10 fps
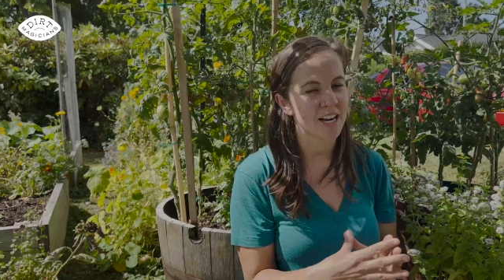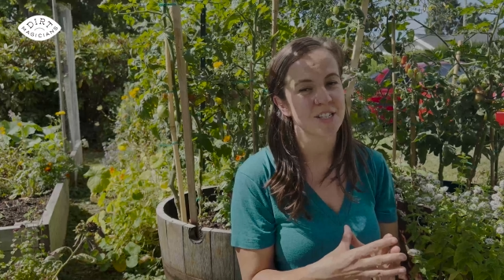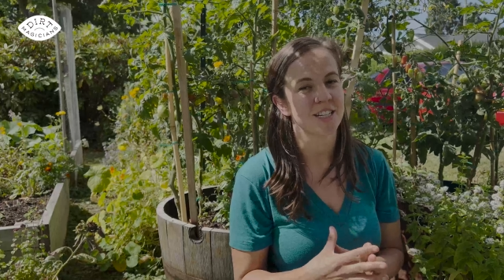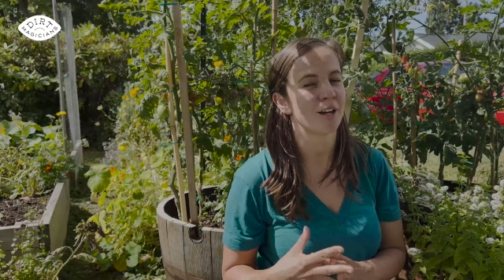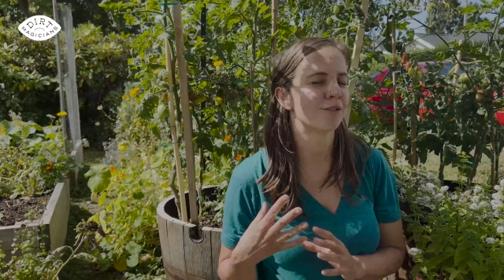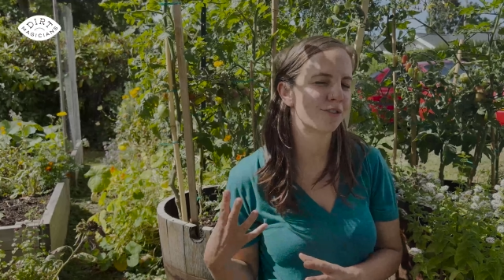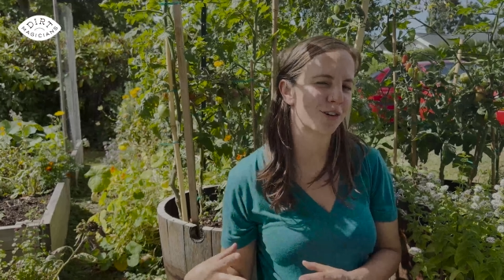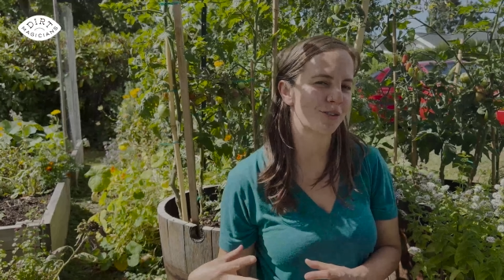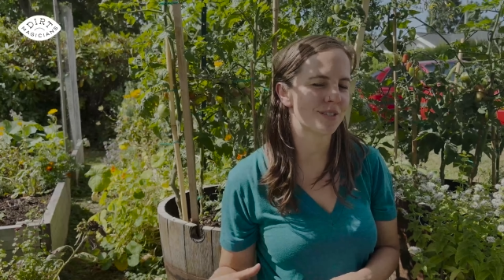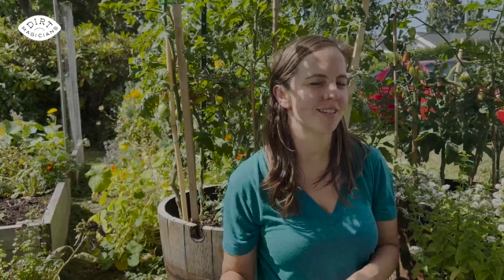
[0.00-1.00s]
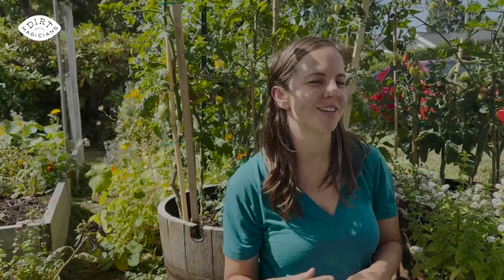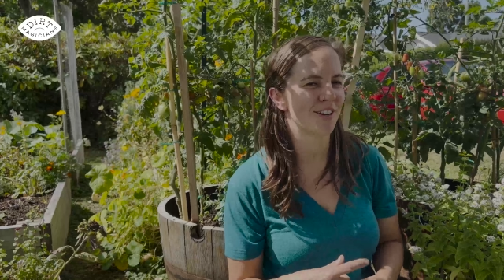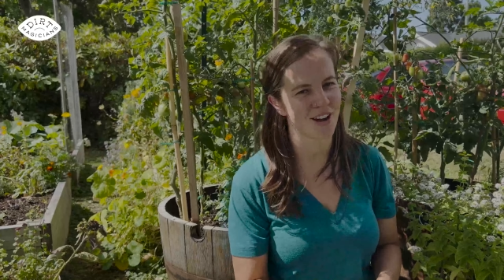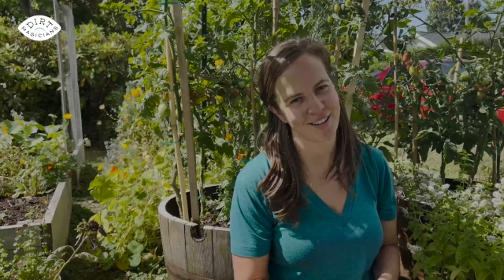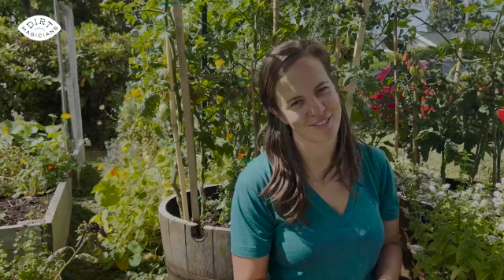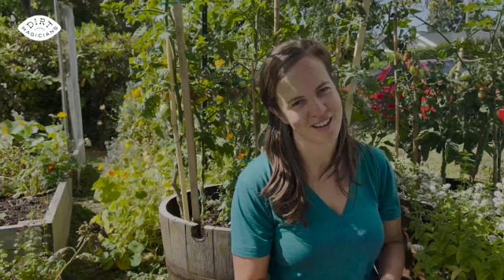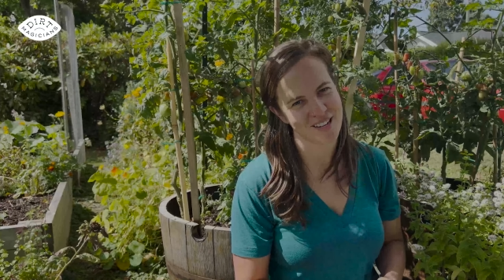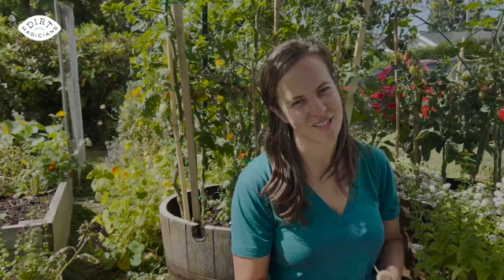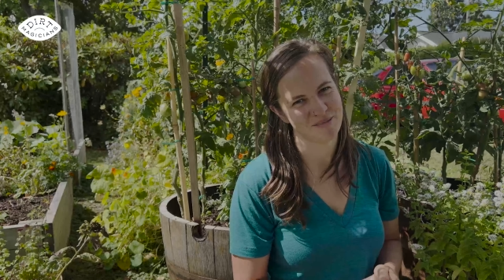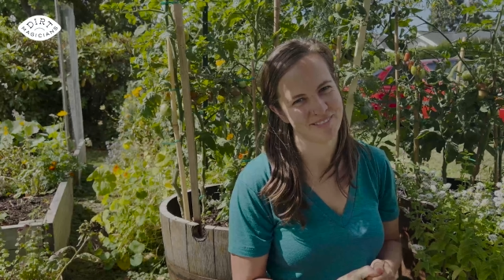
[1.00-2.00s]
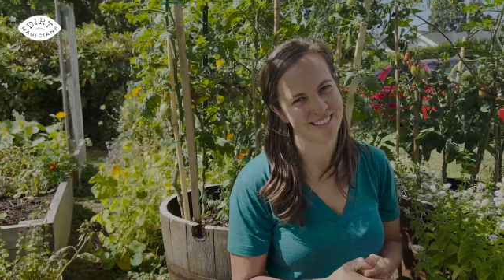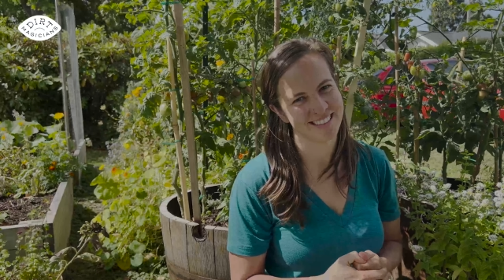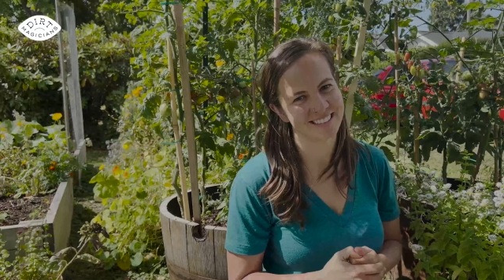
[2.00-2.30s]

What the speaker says: actually a fruit, not a vegetable.